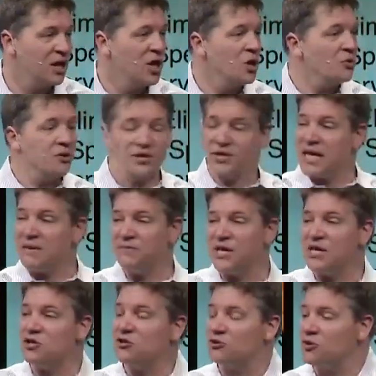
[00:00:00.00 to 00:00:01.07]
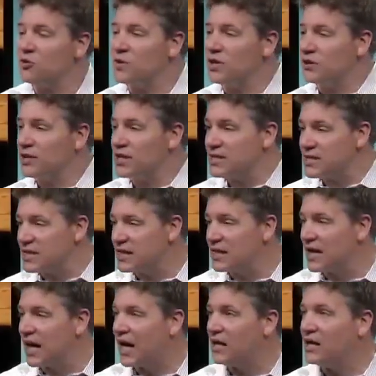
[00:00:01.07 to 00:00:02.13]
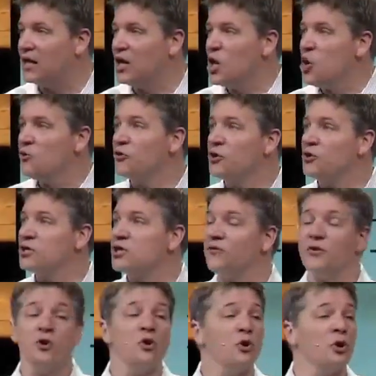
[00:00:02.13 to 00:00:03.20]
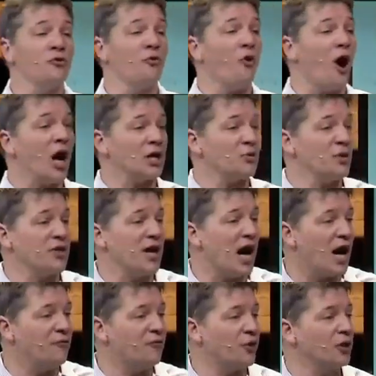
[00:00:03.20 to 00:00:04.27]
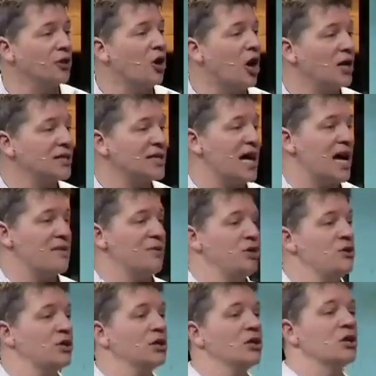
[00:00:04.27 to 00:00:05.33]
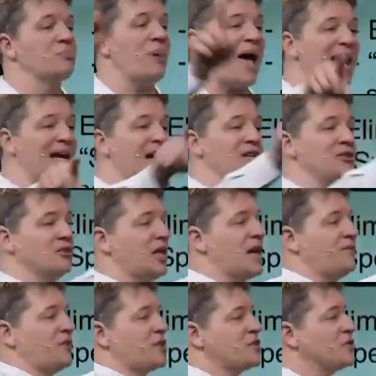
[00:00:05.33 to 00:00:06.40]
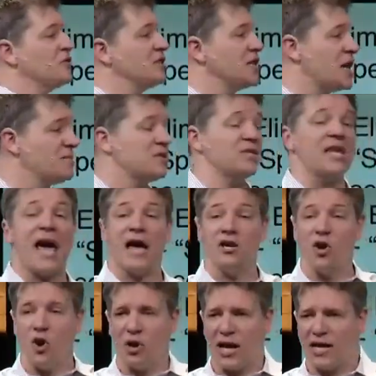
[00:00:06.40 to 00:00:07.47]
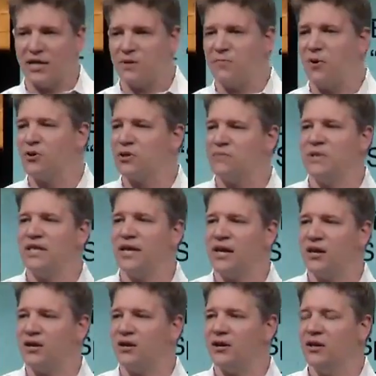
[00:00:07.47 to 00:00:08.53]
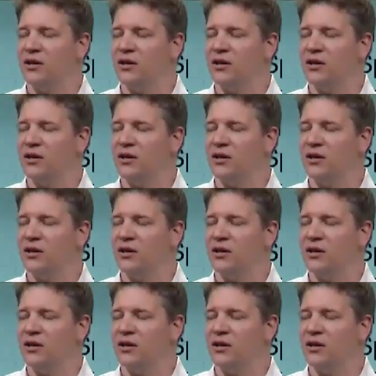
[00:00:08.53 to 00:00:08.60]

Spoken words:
Well, the same thing is true when you're listening to God. For those of you who have walked with God for a long time, and you can look back on your life, at certain times you say, I know God spoke to me there.